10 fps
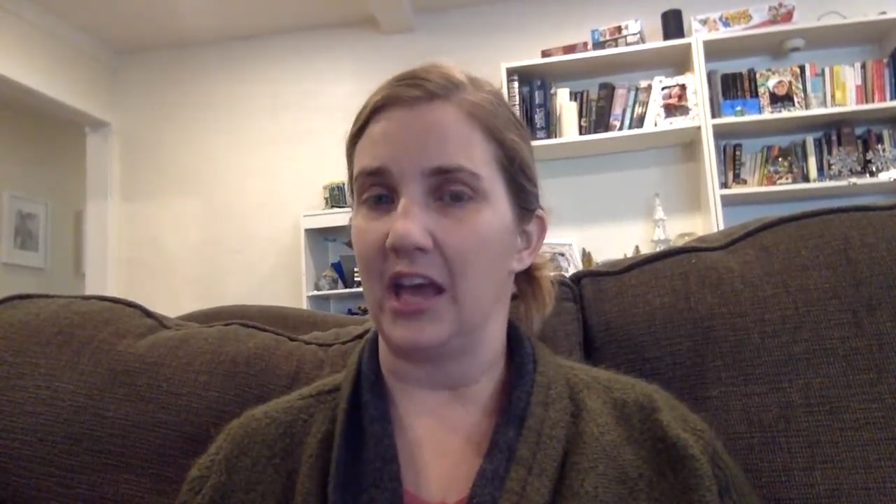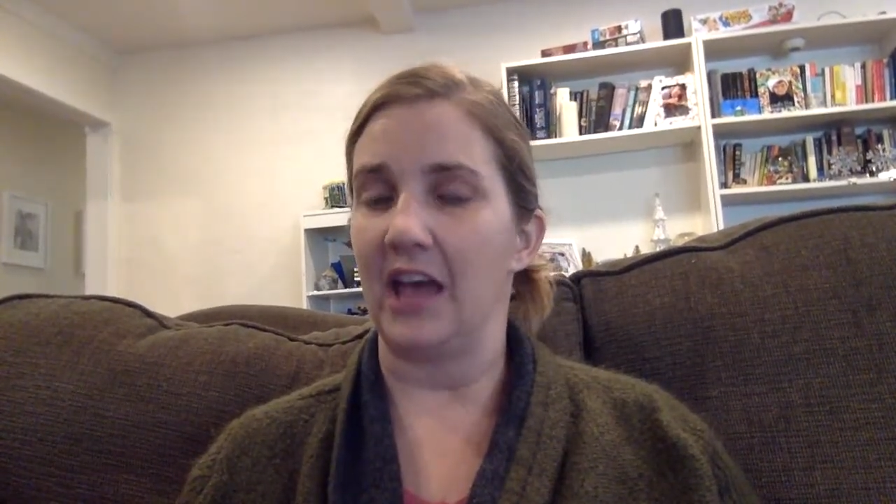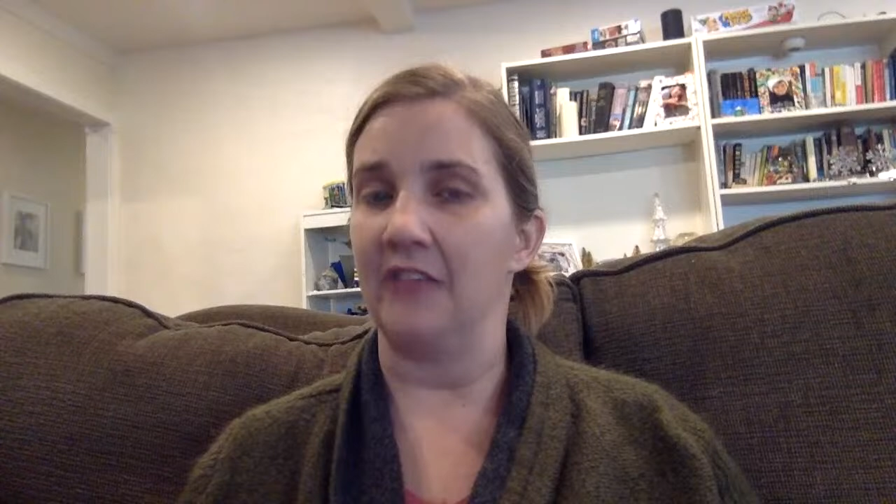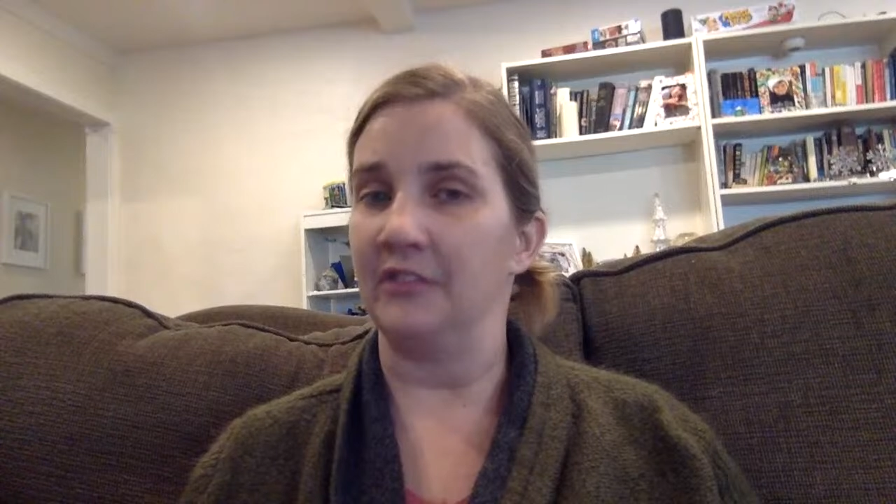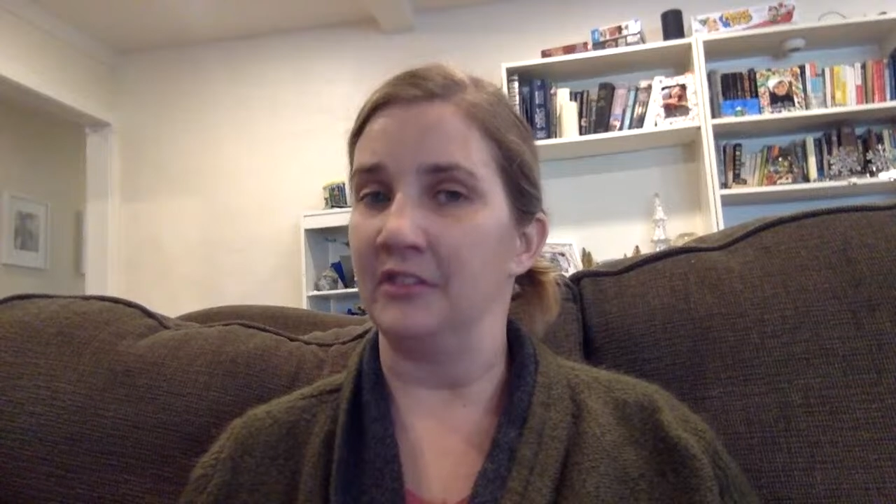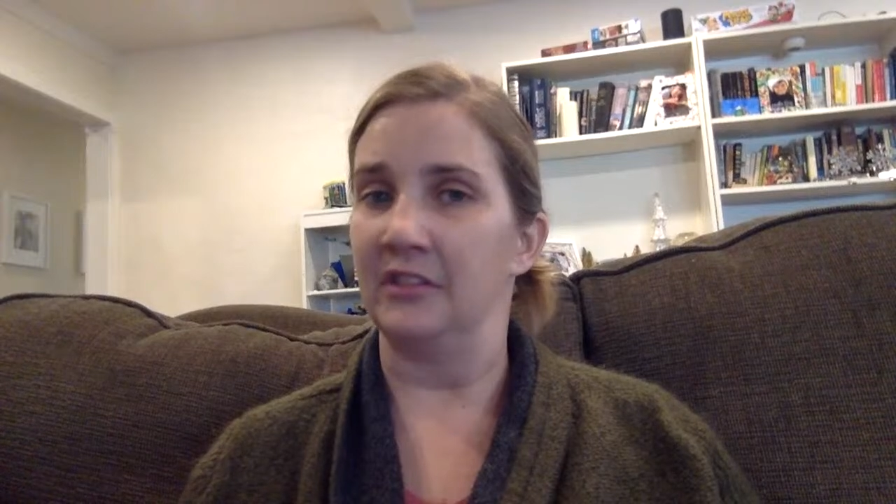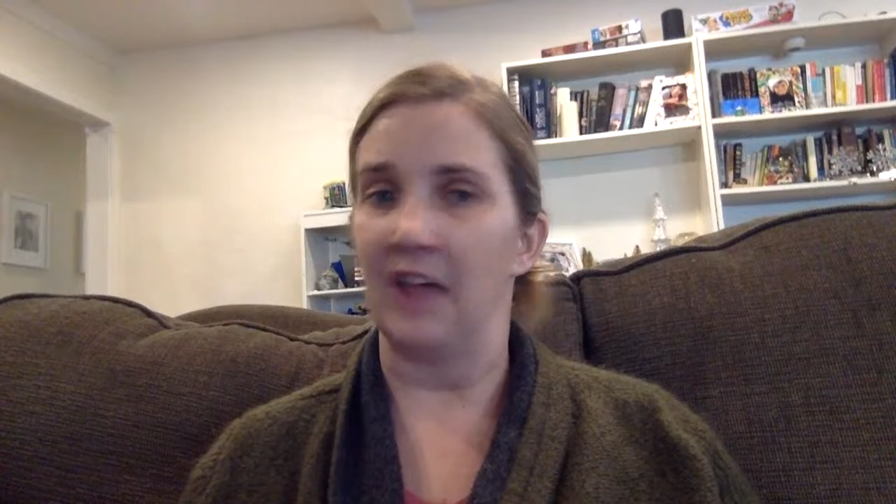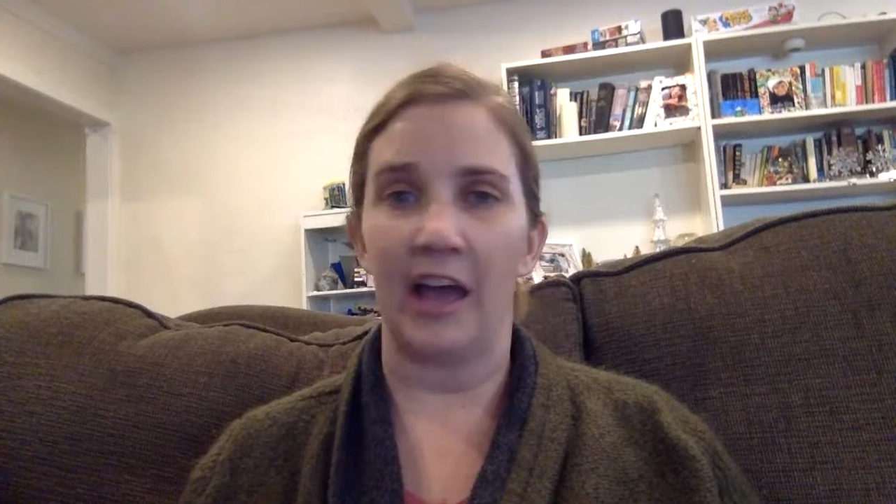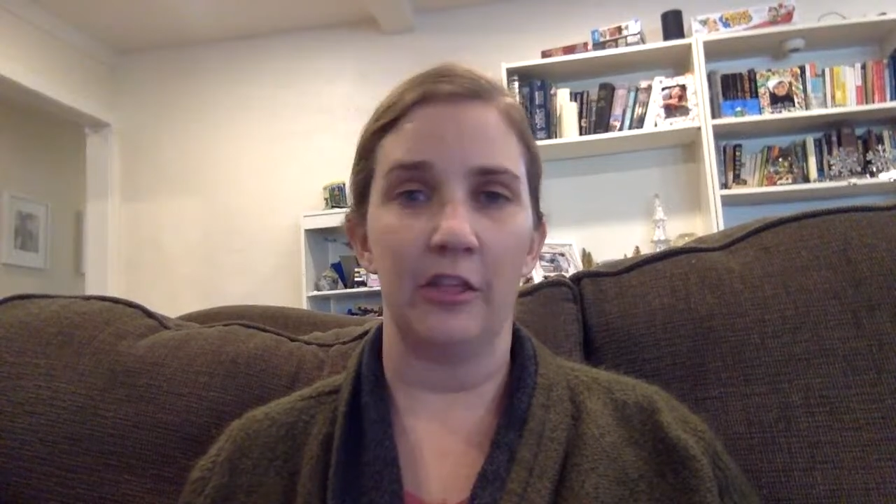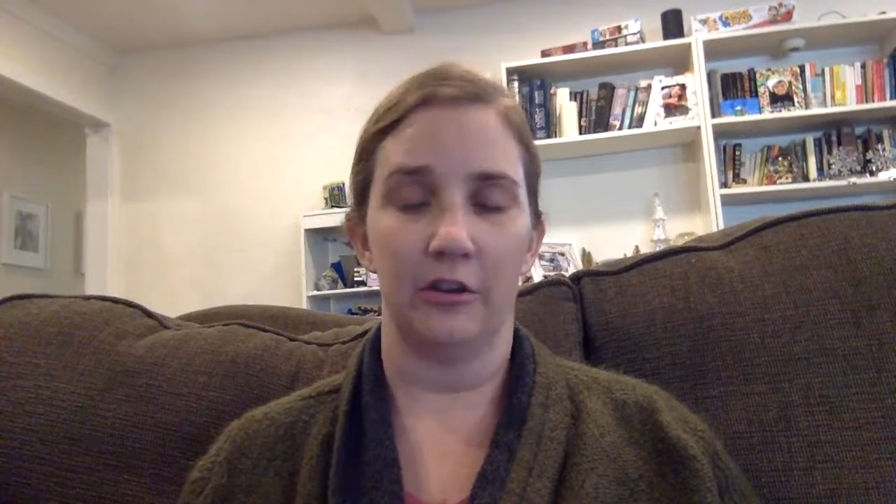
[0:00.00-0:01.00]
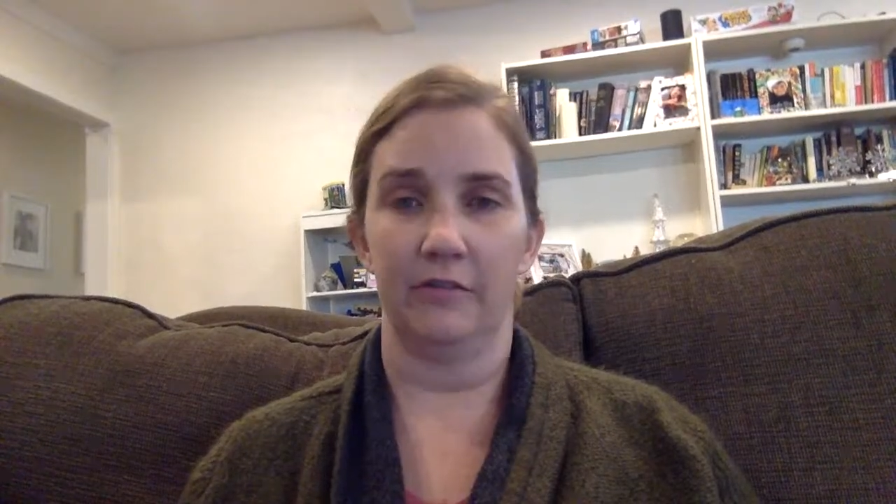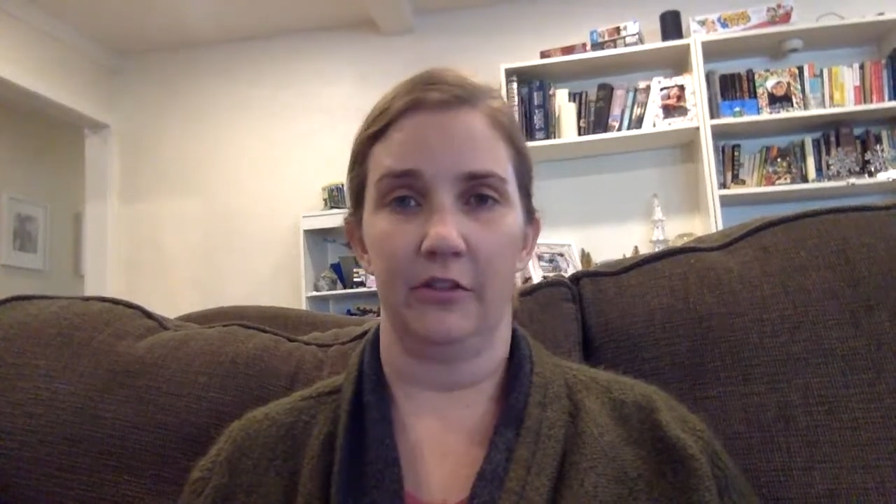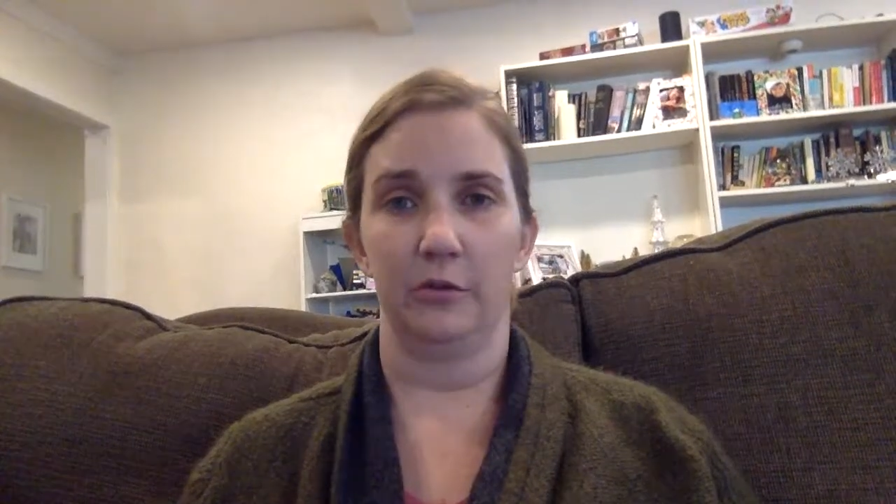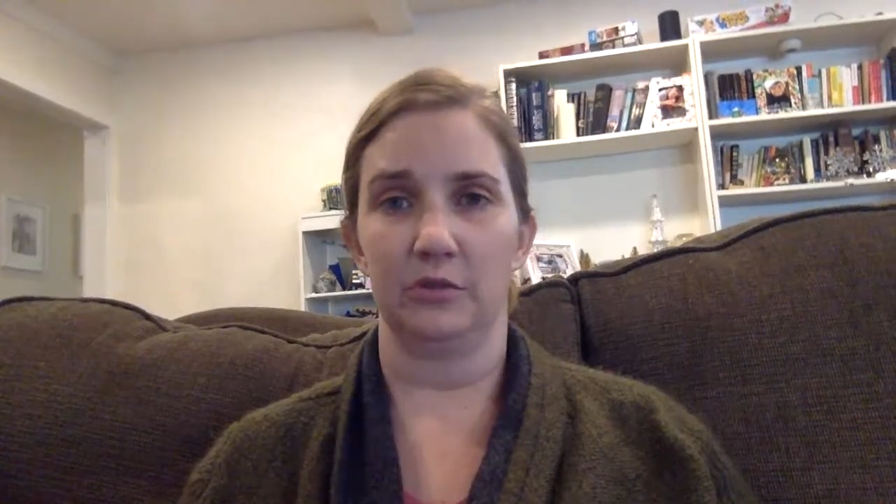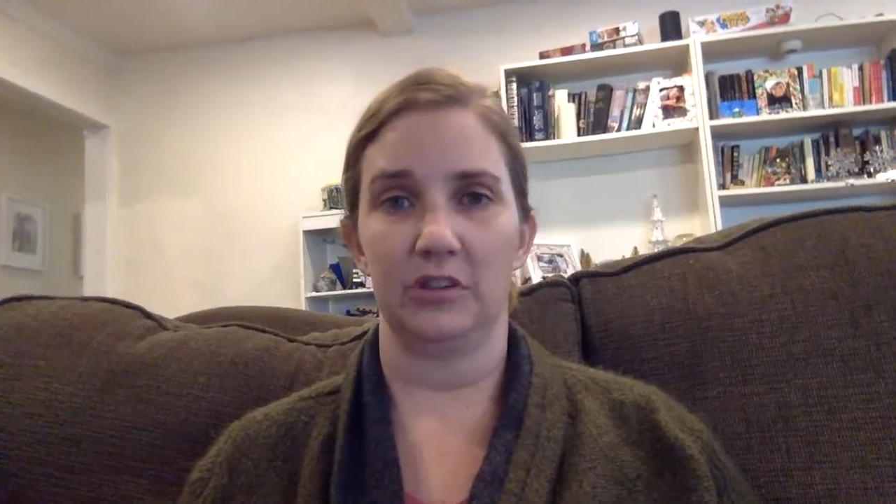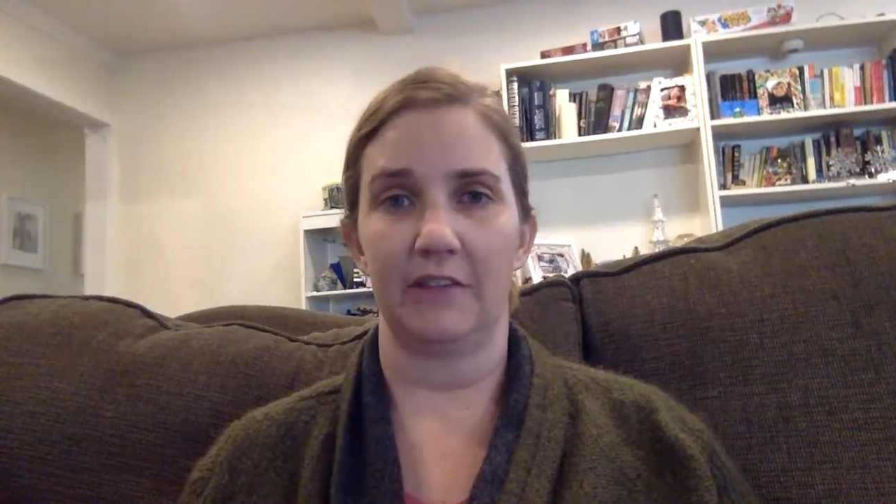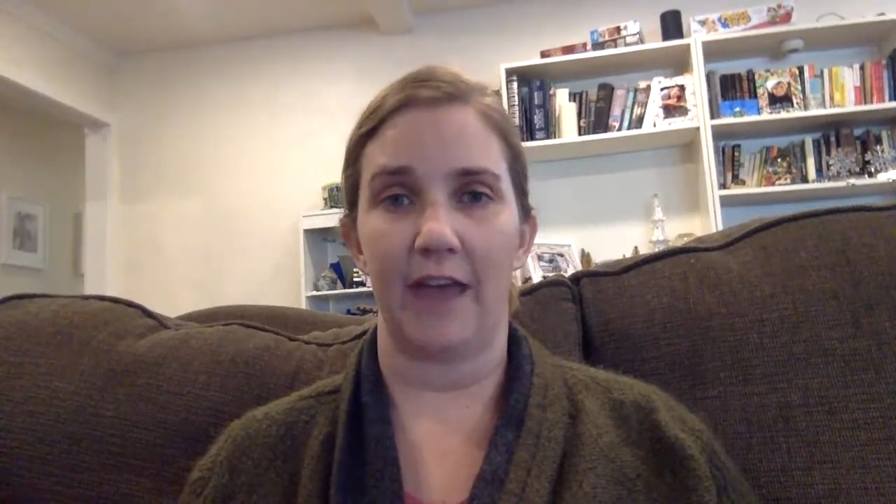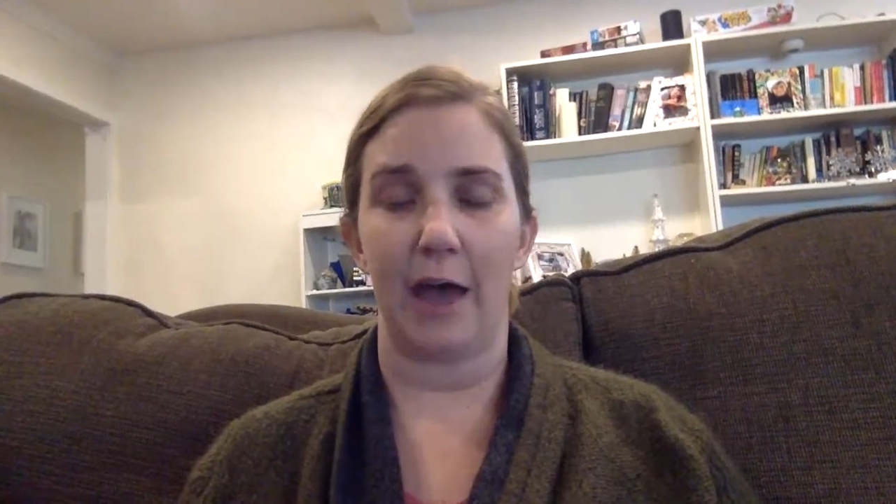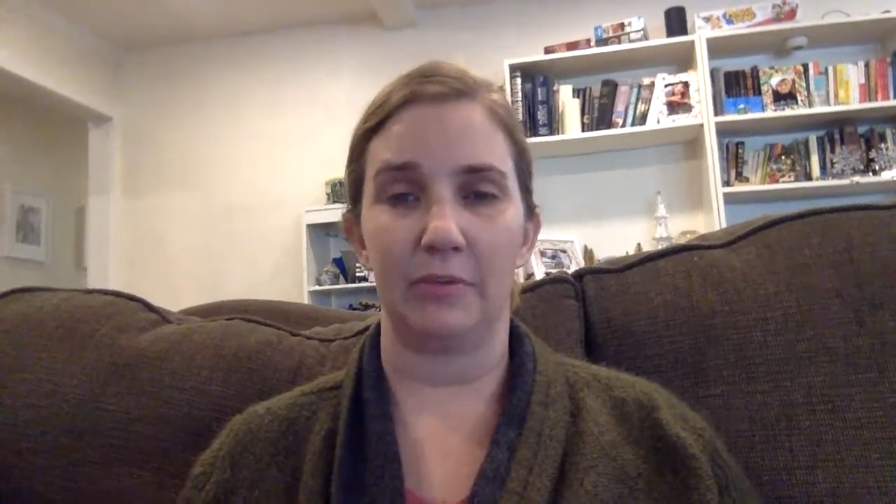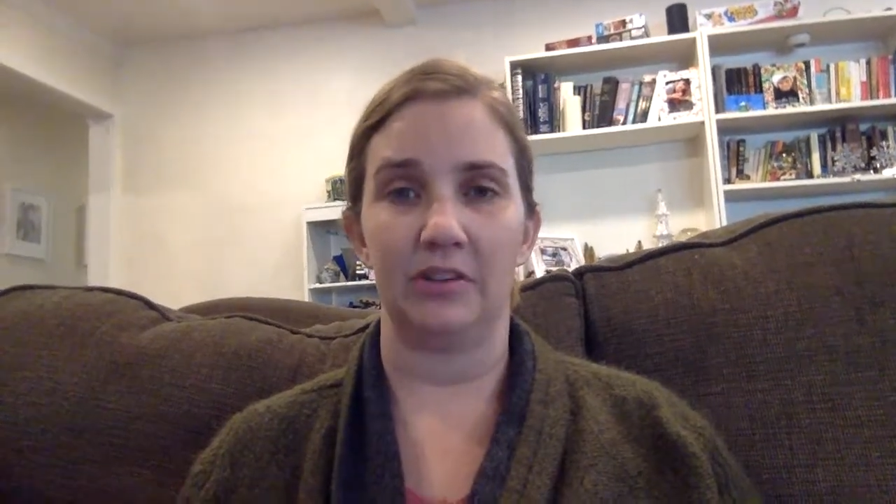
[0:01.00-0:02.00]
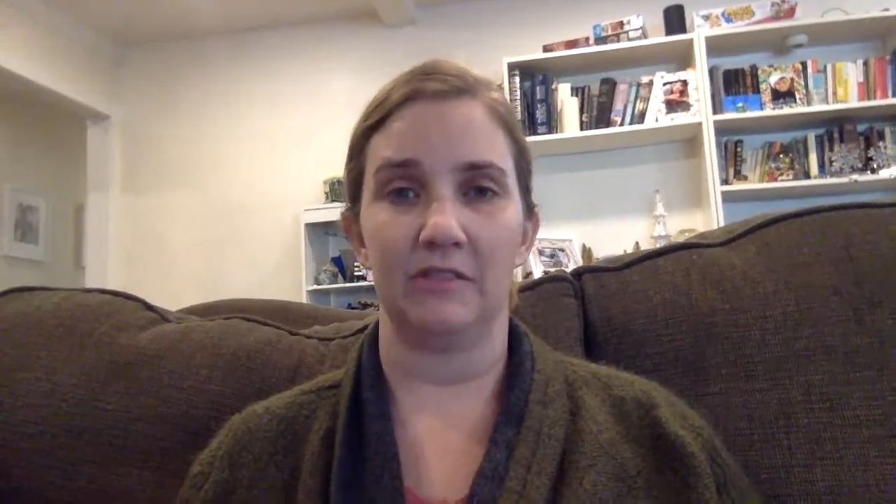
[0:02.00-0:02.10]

and neither of those have happened.